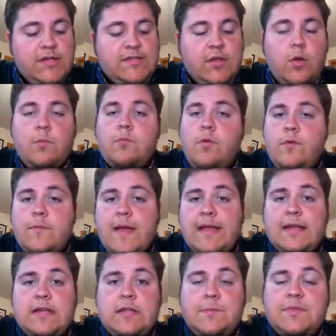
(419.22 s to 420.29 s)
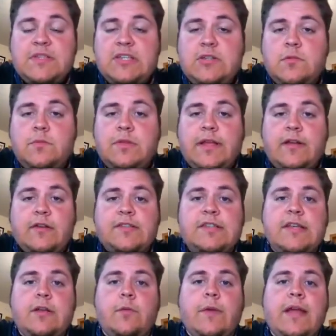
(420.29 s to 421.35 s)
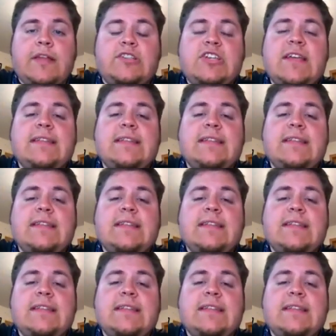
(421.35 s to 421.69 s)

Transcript: So moving back into the position players here, we got